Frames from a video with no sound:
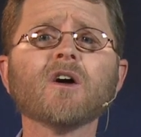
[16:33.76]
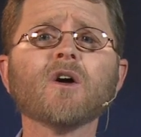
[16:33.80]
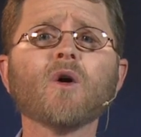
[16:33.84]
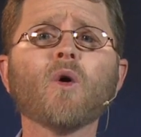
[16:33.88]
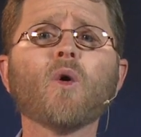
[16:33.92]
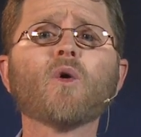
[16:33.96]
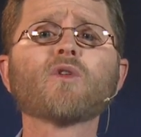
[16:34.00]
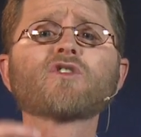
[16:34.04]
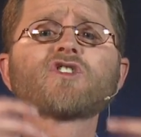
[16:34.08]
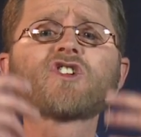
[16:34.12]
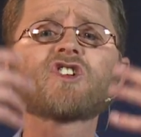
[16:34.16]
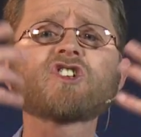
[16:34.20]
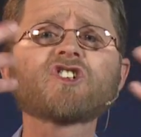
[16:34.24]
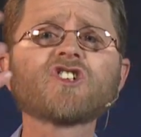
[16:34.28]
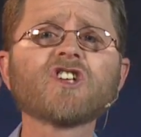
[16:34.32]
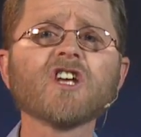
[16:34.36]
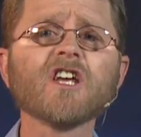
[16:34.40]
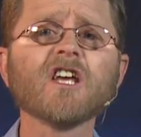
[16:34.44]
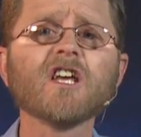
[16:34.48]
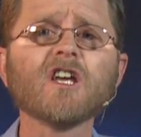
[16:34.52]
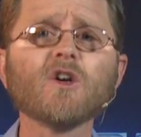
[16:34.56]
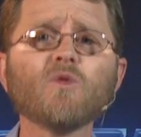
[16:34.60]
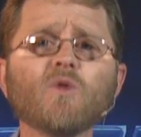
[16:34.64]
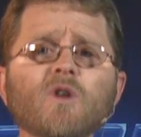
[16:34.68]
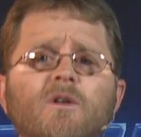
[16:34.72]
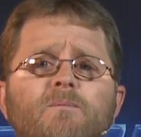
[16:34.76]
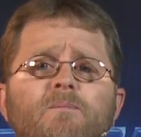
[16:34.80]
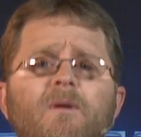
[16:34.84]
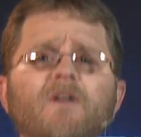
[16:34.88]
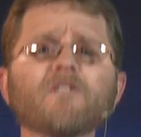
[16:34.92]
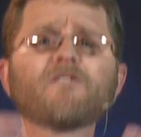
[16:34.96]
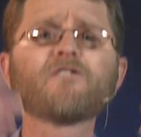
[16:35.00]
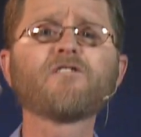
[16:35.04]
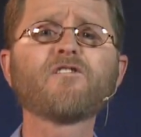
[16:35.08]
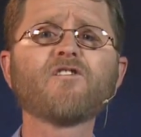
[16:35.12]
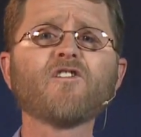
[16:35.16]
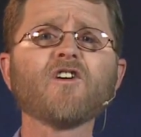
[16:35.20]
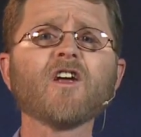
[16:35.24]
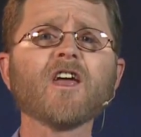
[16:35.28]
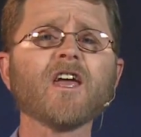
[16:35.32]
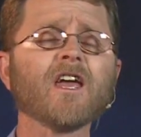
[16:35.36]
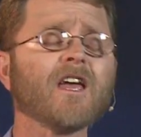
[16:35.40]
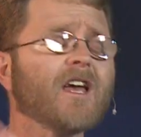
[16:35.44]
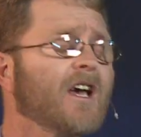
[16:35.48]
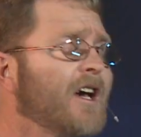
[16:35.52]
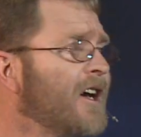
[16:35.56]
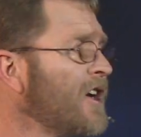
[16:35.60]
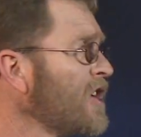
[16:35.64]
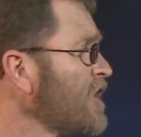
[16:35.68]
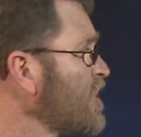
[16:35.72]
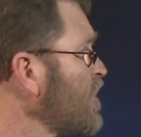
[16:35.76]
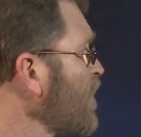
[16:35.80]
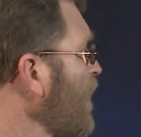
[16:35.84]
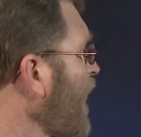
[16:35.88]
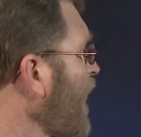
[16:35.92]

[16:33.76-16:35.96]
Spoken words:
or she would be free to